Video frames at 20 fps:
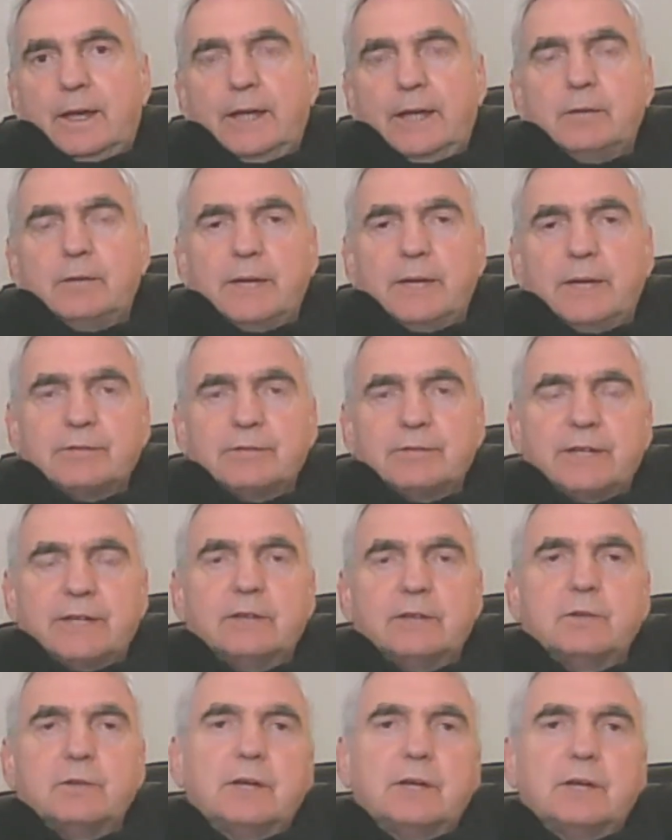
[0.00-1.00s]
Anyway, I
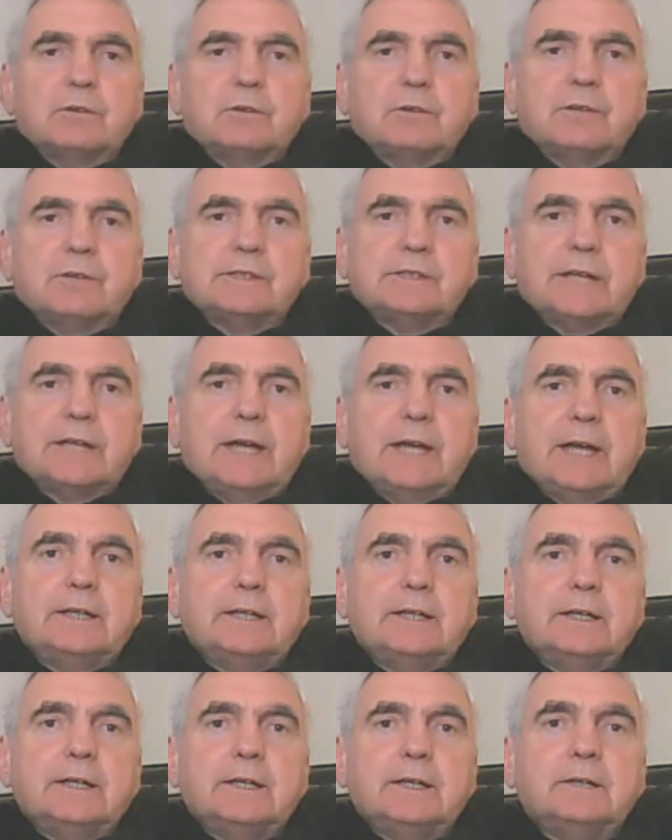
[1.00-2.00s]
started going out to her
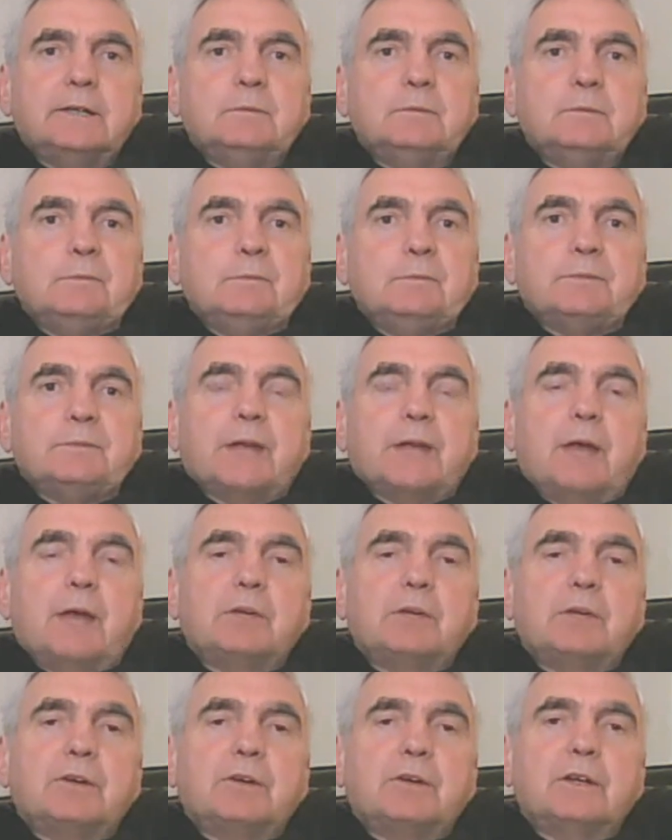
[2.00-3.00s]
again,
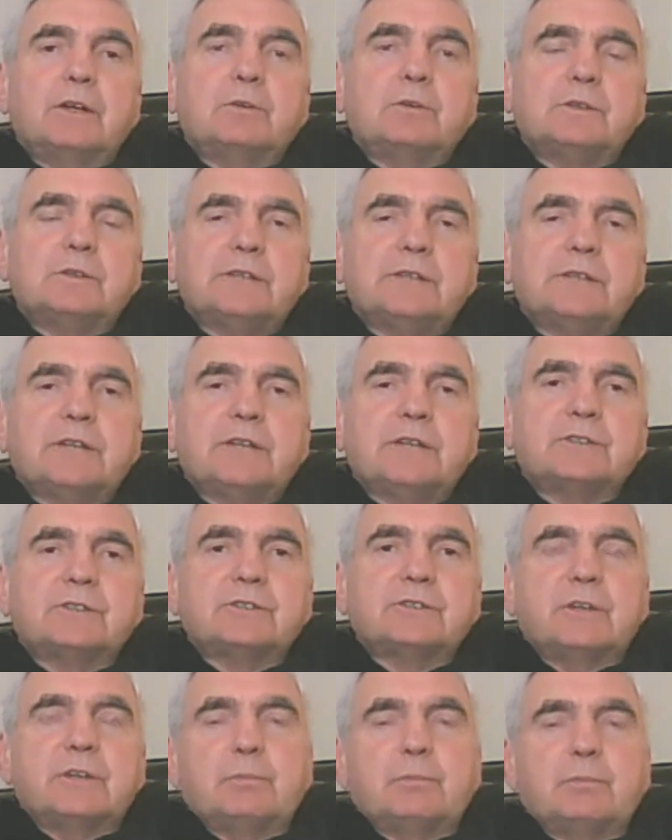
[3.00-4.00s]
and we got into a
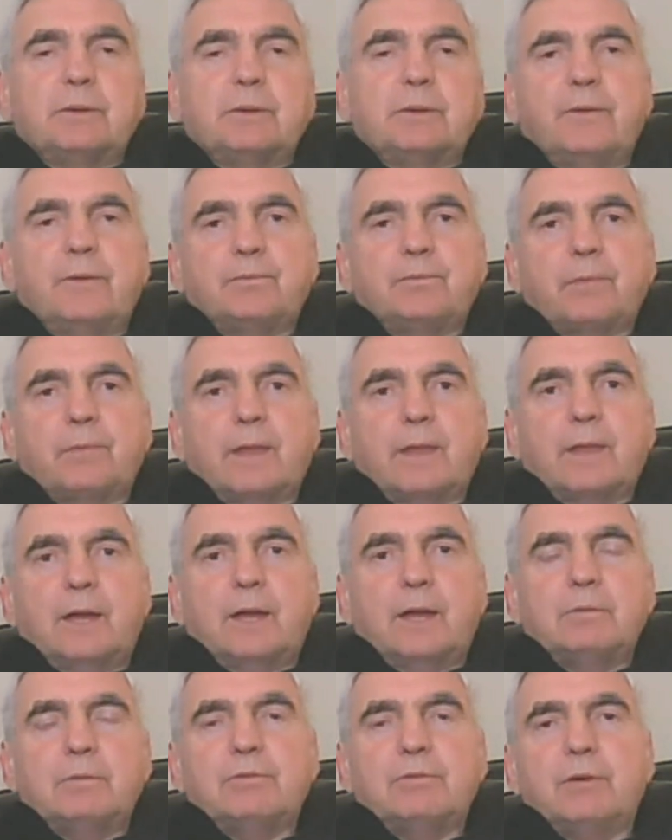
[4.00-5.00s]
relationship.
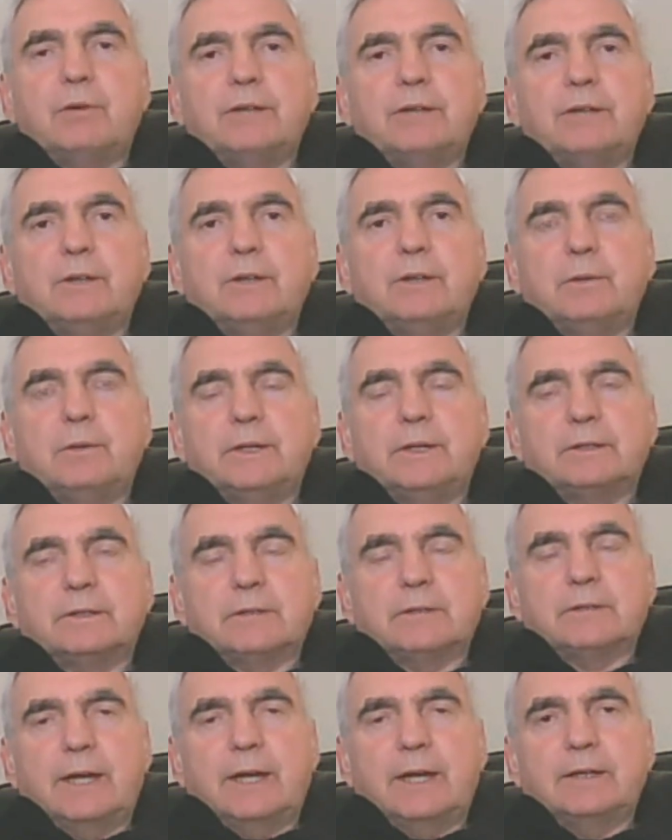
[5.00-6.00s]
And before I knew
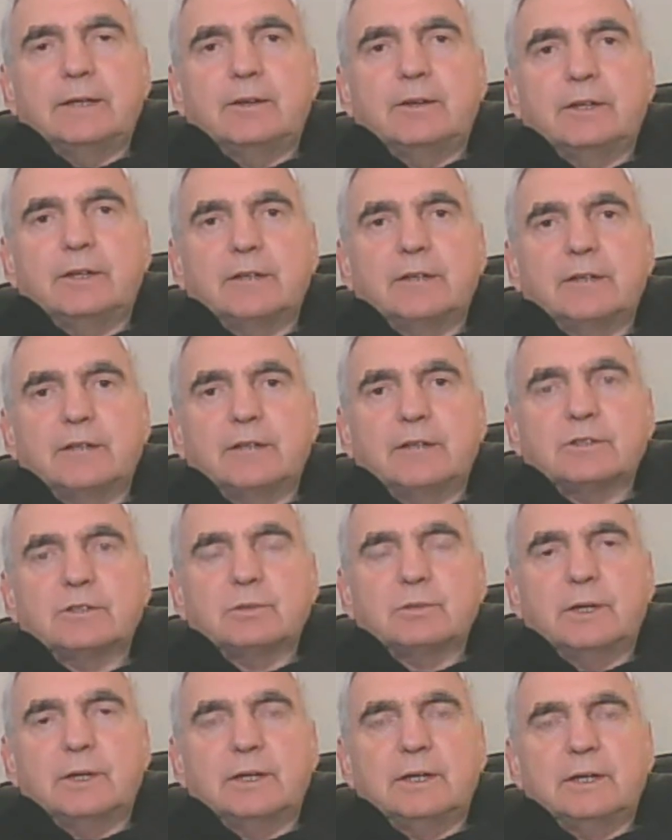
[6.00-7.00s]
it, I got
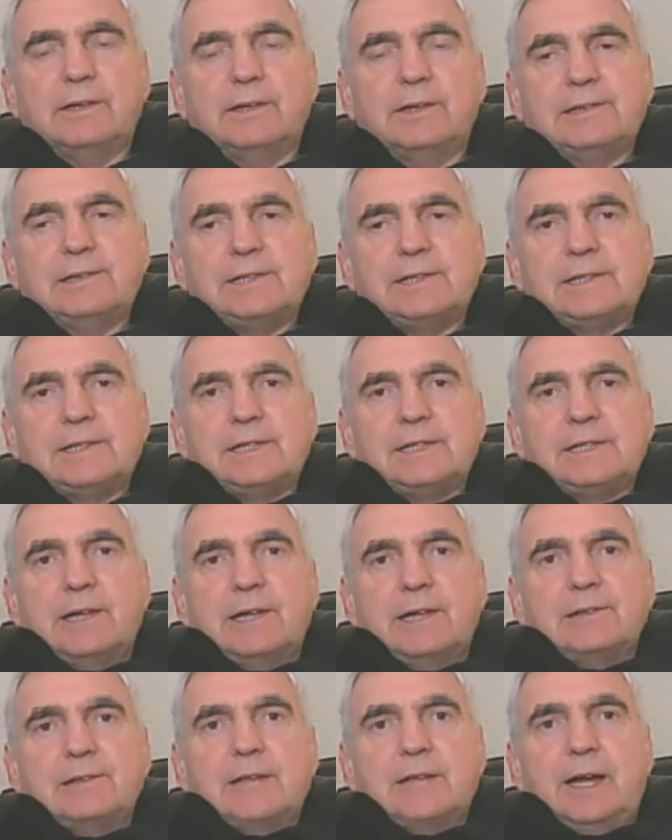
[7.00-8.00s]
attached to her,
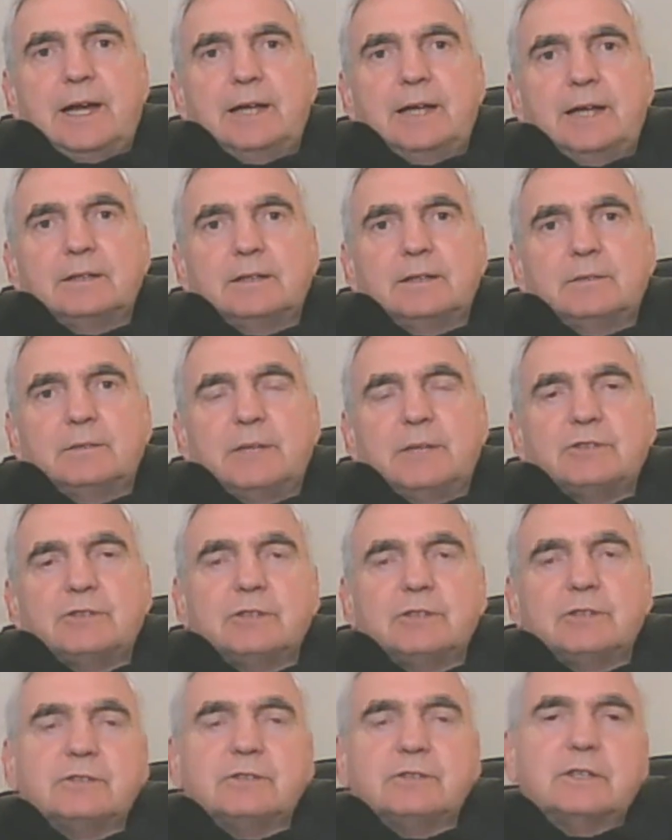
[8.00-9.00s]
and my
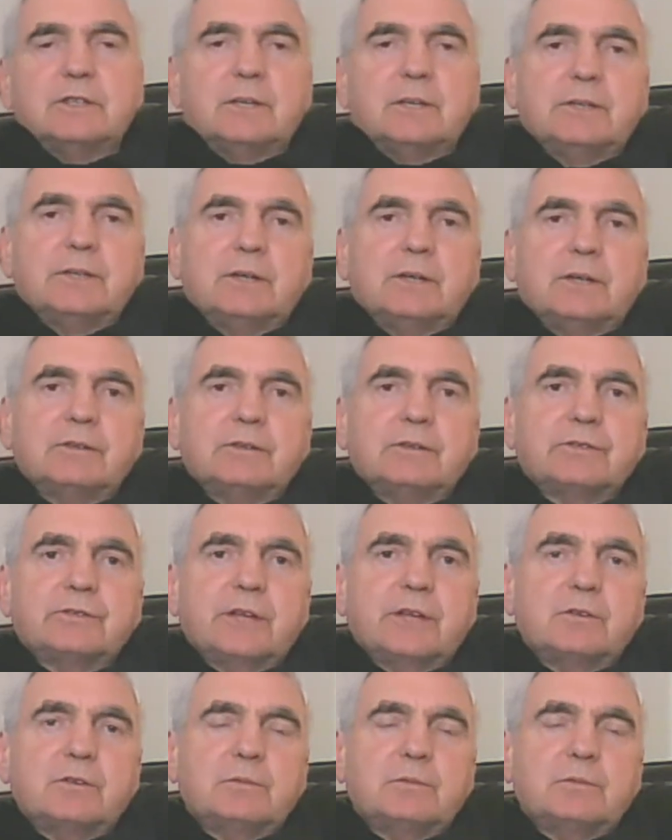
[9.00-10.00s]
children were coming down to
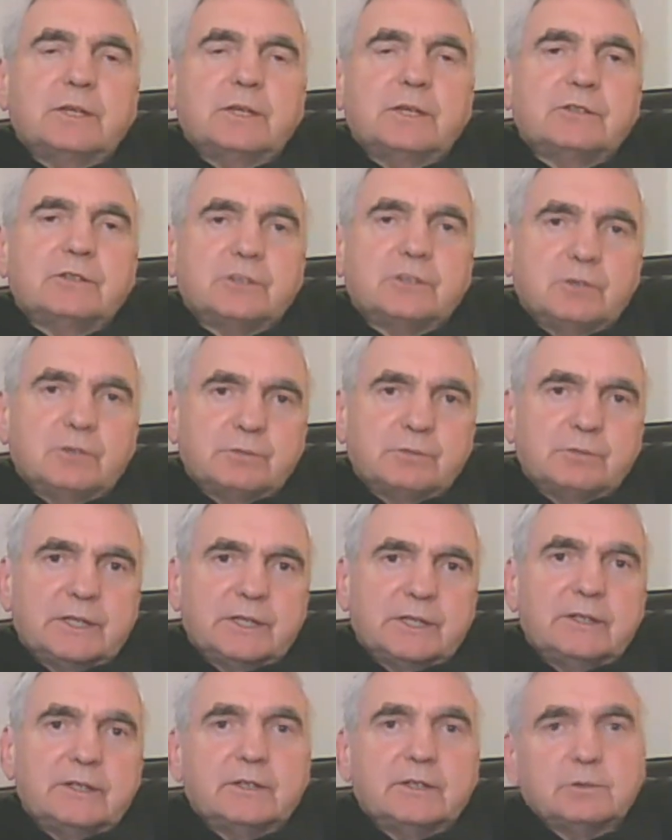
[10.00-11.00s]
stay with me, and she was
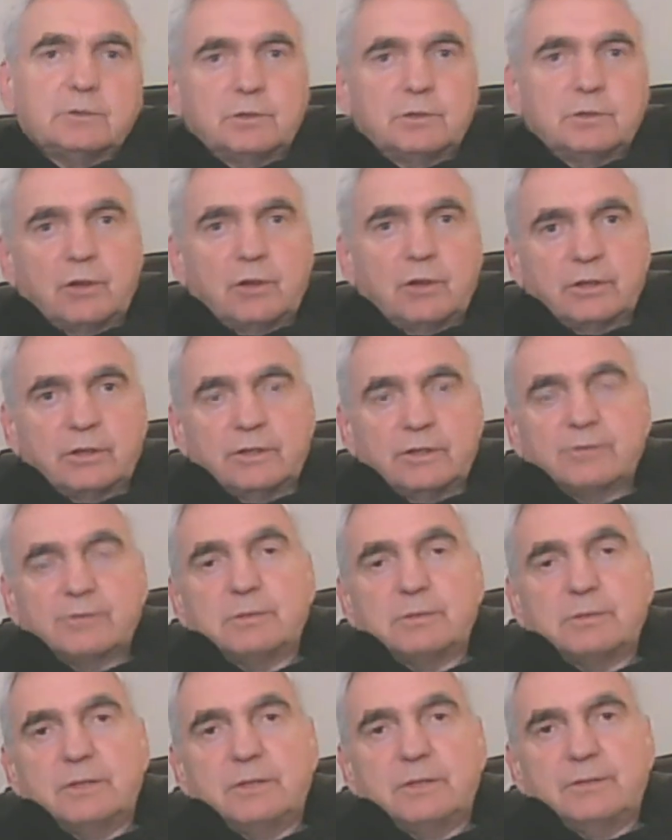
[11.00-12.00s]
bringing her two
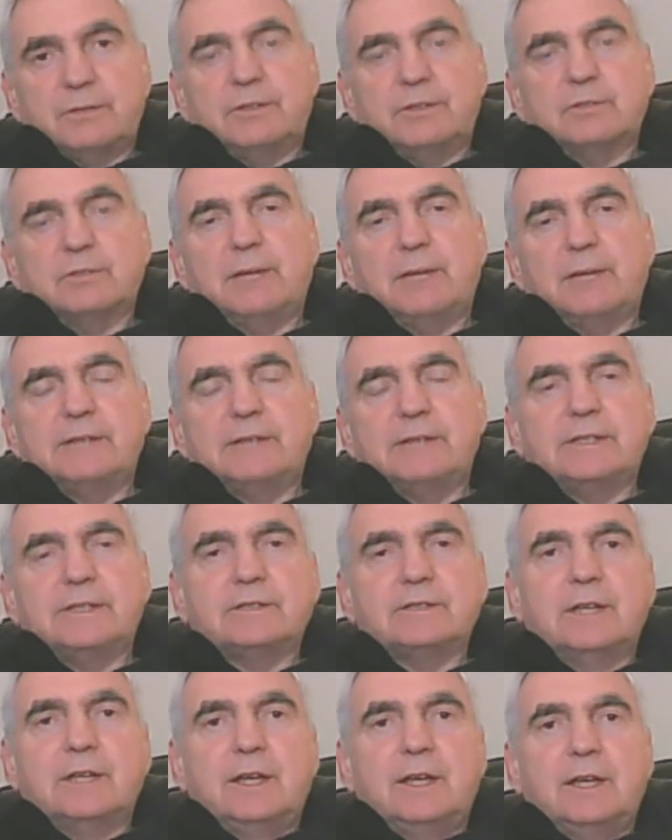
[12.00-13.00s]
daughters from her first
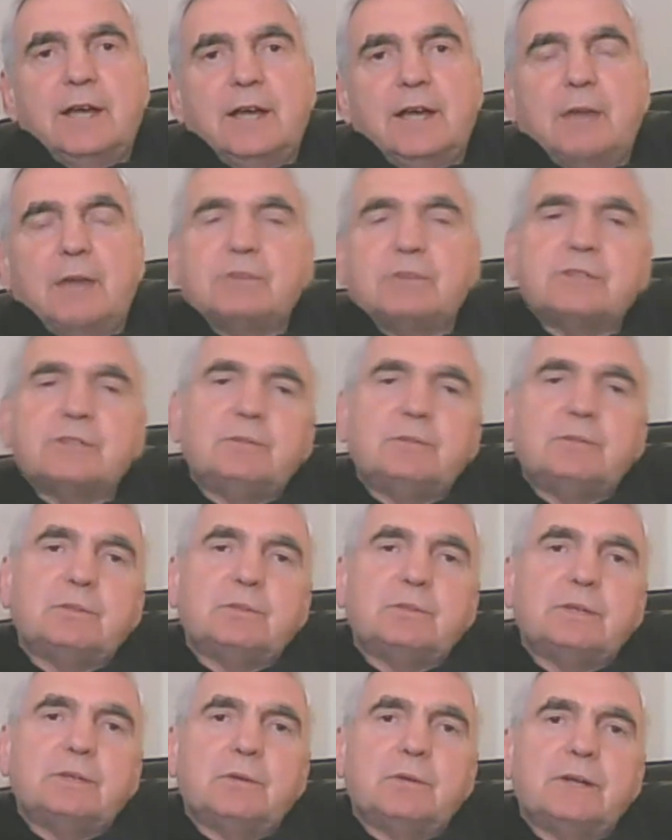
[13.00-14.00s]
marriage, and we seemed
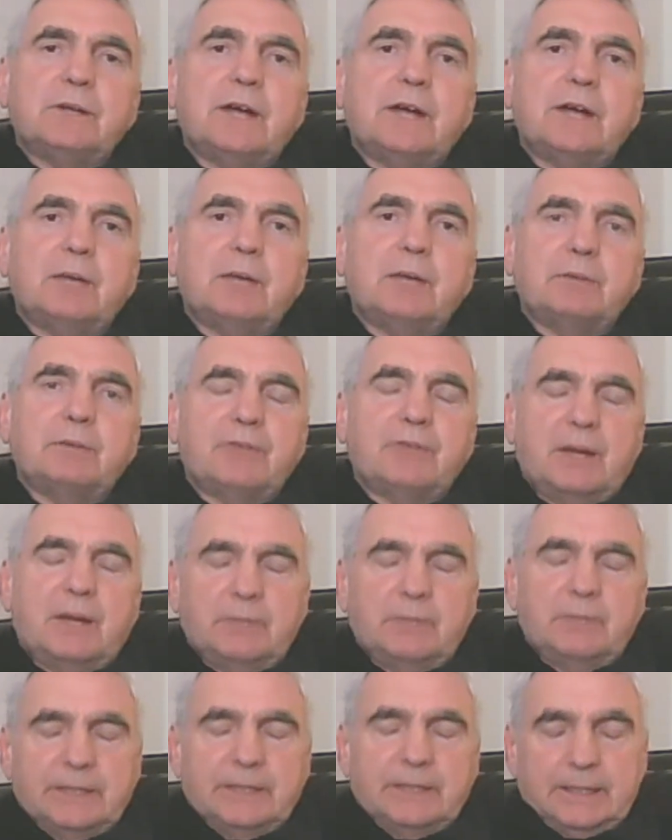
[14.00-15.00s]
to be one happy
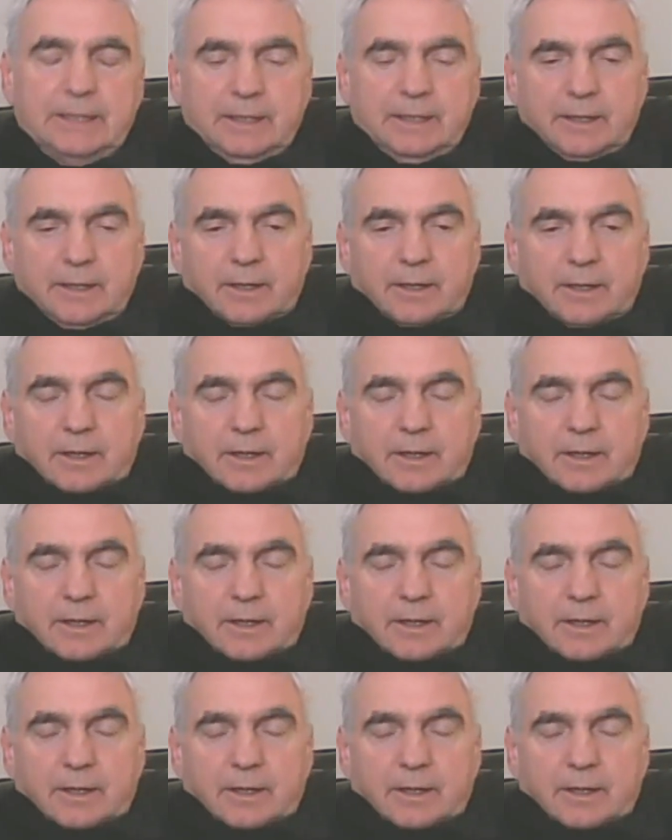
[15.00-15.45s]
family,